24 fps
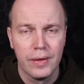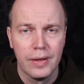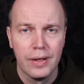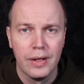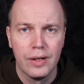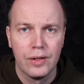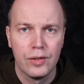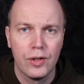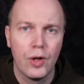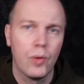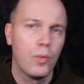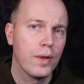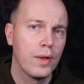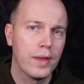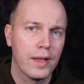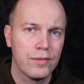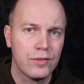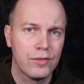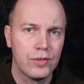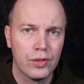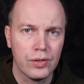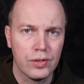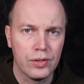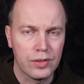No, what they've
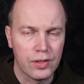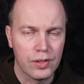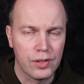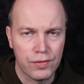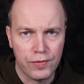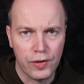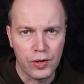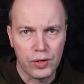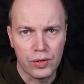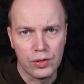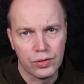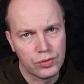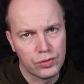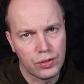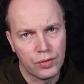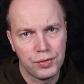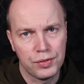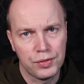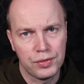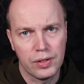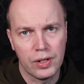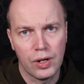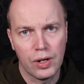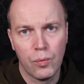done is they're focused
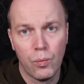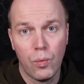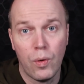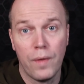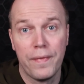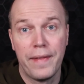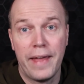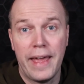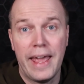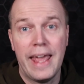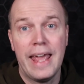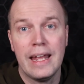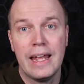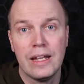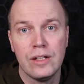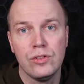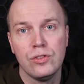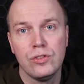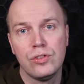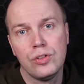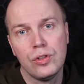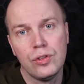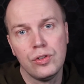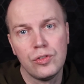obviously on what that end
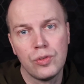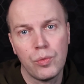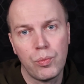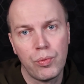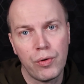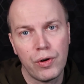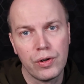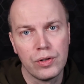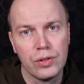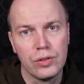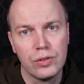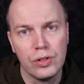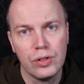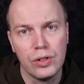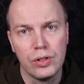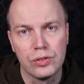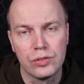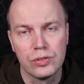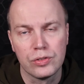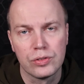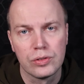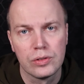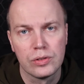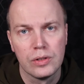user product does.